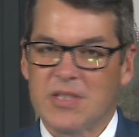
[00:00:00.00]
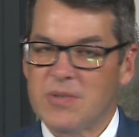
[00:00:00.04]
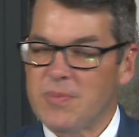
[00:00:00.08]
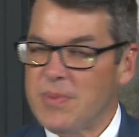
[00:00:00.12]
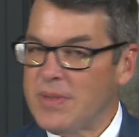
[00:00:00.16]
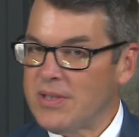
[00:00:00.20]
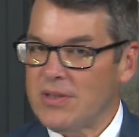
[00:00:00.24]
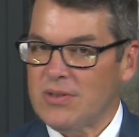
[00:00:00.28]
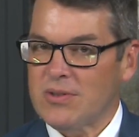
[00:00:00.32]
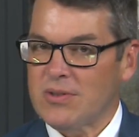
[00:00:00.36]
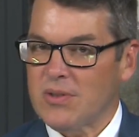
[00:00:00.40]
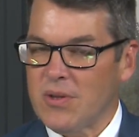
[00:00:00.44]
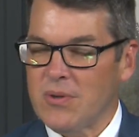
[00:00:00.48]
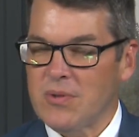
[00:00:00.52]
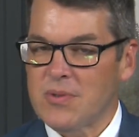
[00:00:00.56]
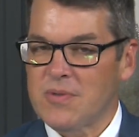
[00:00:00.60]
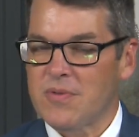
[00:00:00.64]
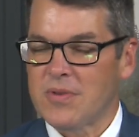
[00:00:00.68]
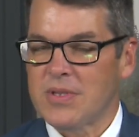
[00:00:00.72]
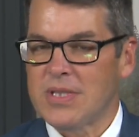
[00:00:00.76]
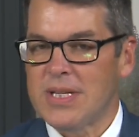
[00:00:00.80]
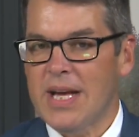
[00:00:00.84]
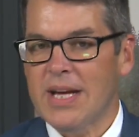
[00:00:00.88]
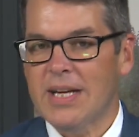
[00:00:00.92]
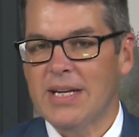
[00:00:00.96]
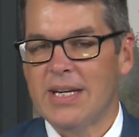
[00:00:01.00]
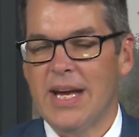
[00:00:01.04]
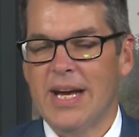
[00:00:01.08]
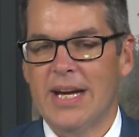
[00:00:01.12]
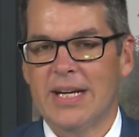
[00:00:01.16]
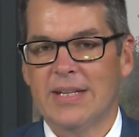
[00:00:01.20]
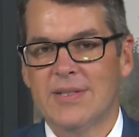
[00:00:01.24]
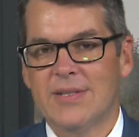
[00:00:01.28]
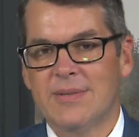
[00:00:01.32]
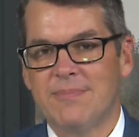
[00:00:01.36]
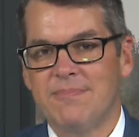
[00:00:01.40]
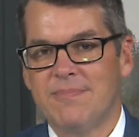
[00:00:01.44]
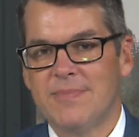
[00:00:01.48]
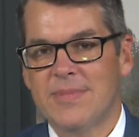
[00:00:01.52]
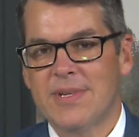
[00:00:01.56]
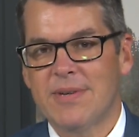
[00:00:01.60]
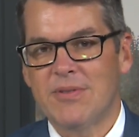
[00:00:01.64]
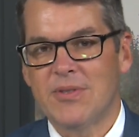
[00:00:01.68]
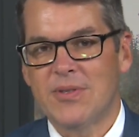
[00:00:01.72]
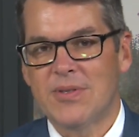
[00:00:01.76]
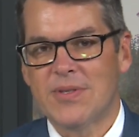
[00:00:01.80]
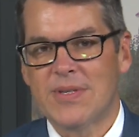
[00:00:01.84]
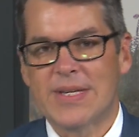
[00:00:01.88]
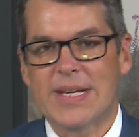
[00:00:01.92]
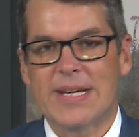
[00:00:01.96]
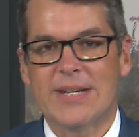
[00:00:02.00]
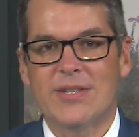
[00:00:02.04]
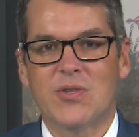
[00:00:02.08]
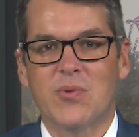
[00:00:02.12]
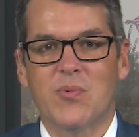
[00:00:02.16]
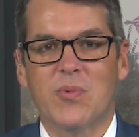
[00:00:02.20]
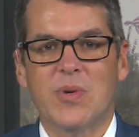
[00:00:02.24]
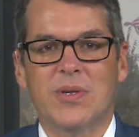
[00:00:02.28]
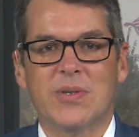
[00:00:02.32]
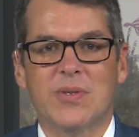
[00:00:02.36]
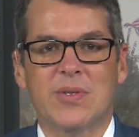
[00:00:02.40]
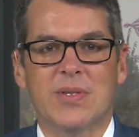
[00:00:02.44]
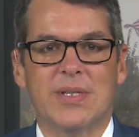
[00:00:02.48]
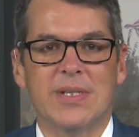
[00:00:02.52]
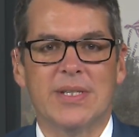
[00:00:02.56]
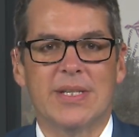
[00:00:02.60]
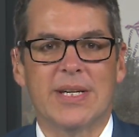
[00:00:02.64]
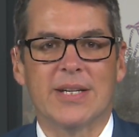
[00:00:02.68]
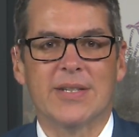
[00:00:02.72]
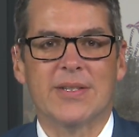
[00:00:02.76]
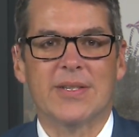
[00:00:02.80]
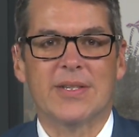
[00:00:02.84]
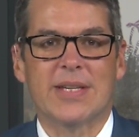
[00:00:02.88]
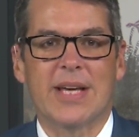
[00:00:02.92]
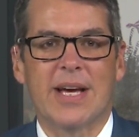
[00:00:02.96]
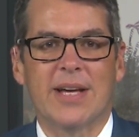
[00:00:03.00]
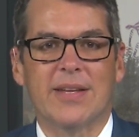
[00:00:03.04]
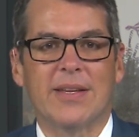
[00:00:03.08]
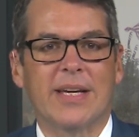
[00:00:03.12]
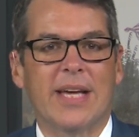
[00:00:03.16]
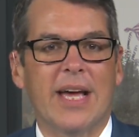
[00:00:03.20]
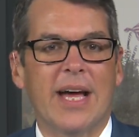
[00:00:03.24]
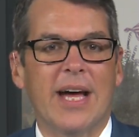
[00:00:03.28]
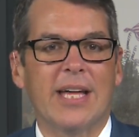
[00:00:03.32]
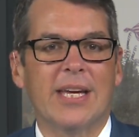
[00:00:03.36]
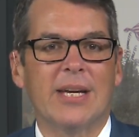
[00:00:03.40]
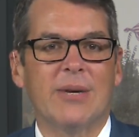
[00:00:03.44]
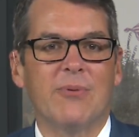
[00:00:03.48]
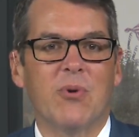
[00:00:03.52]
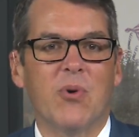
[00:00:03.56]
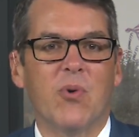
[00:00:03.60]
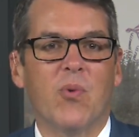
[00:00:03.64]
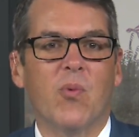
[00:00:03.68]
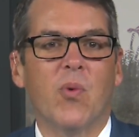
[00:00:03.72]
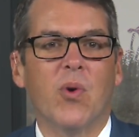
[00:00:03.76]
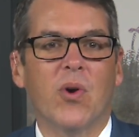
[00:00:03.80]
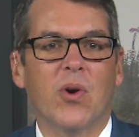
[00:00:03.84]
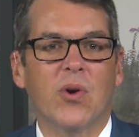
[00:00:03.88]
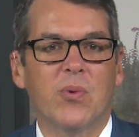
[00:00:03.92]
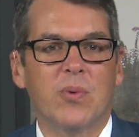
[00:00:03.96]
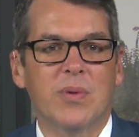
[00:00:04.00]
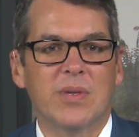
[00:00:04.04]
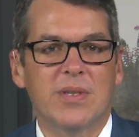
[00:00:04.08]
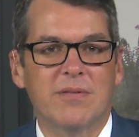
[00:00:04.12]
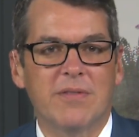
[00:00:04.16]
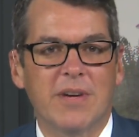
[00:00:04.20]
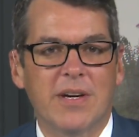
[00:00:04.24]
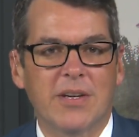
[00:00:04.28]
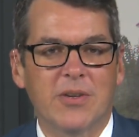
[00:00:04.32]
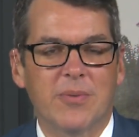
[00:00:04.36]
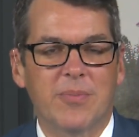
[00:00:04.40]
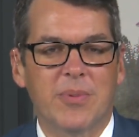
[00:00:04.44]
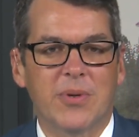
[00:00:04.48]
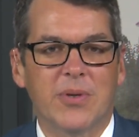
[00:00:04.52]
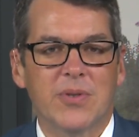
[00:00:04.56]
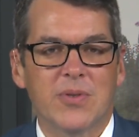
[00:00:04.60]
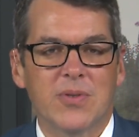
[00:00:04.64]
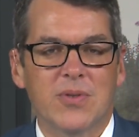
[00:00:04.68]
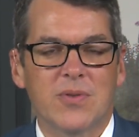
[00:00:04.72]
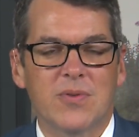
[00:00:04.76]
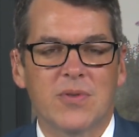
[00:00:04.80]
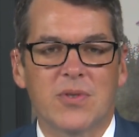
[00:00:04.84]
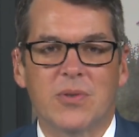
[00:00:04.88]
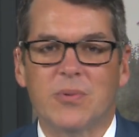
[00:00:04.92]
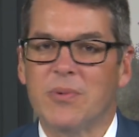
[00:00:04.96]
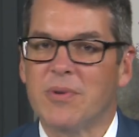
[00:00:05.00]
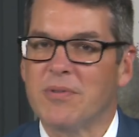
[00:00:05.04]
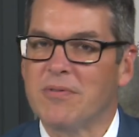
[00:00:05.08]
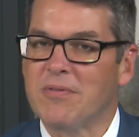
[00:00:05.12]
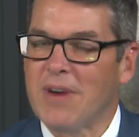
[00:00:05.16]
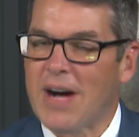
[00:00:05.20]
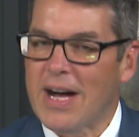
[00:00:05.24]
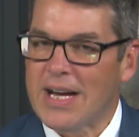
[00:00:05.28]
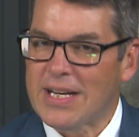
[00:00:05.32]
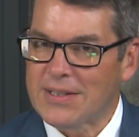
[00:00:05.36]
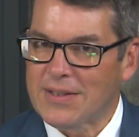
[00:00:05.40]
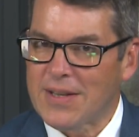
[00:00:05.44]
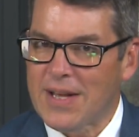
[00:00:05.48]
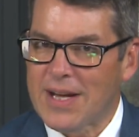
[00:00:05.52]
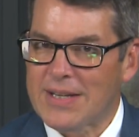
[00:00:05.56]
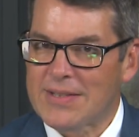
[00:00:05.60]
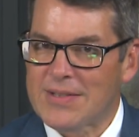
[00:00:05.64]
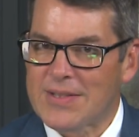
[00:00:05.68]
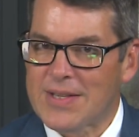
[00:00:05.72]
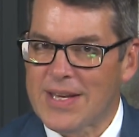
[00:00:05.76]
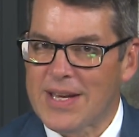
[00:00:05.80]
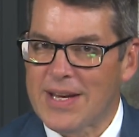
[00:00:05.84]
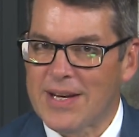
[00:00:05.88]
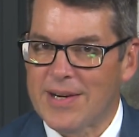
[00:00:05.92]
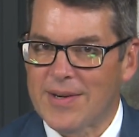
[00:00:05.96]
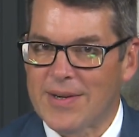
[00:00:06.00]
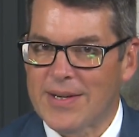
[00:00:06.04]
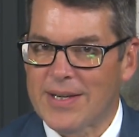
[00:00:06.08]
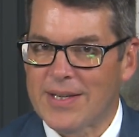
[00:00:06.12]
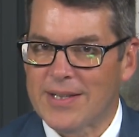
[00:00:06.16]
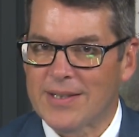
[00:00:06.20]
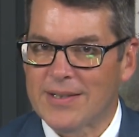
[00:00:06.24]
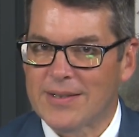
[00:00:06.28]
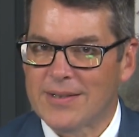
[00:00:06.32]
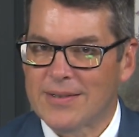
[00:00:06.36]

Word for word: It's been closed for decades. 7 News' Asia Wilson tells us how the county will work with developers to revitalize the area.